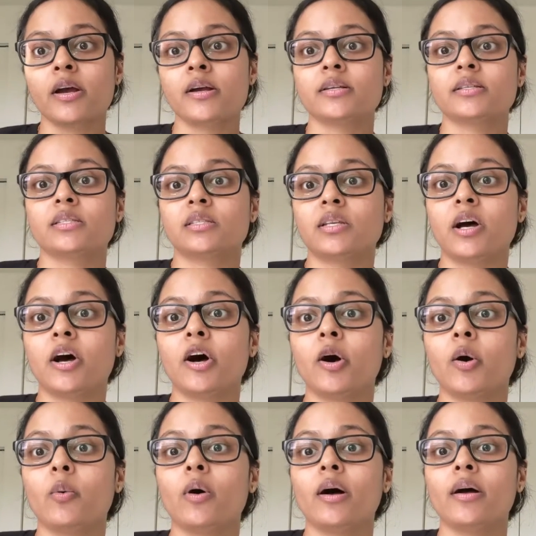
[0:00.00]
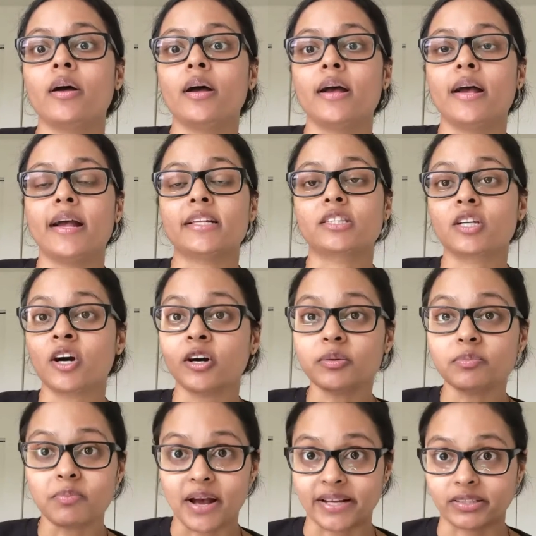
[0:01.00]
So it's called
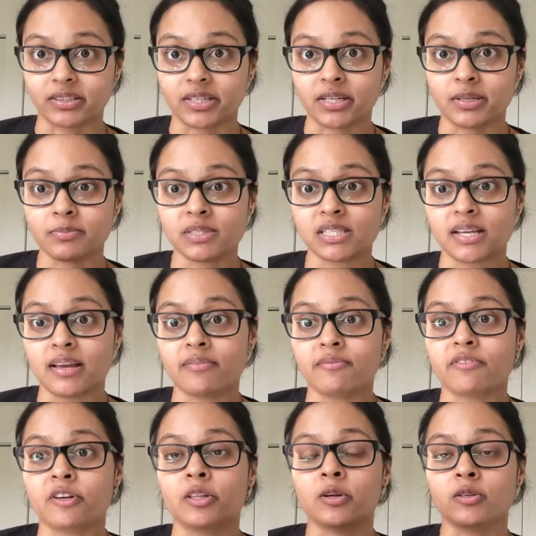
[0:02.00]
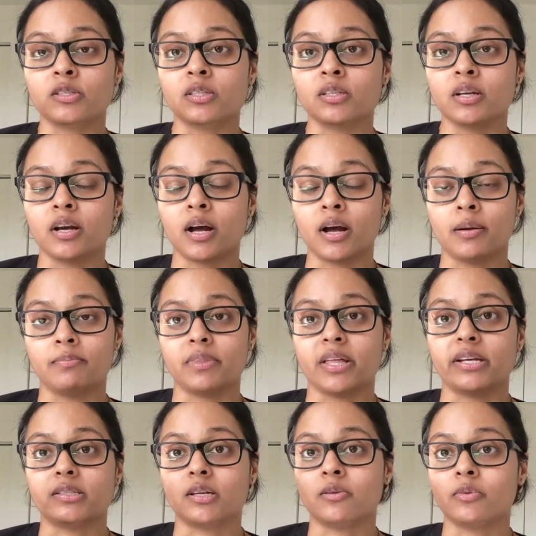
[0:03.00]
Mad Libs. And for those
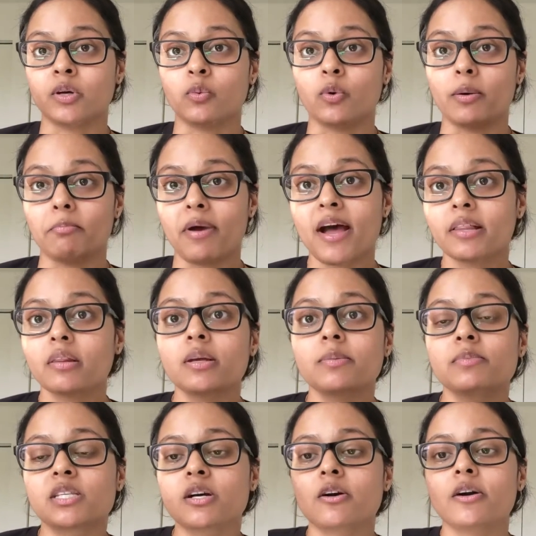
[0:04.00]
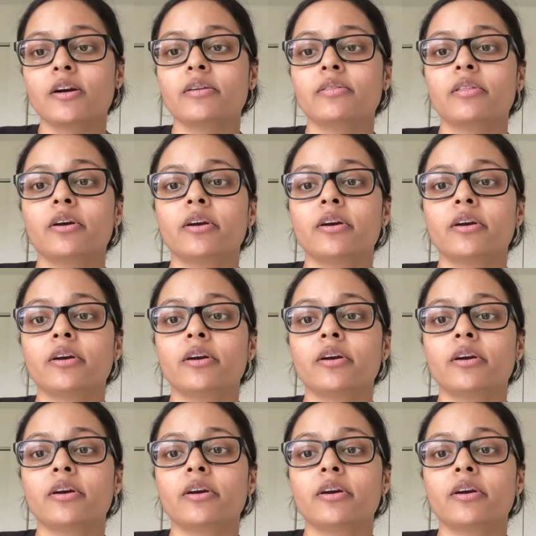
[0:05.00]
that don't know what Mad Libs are,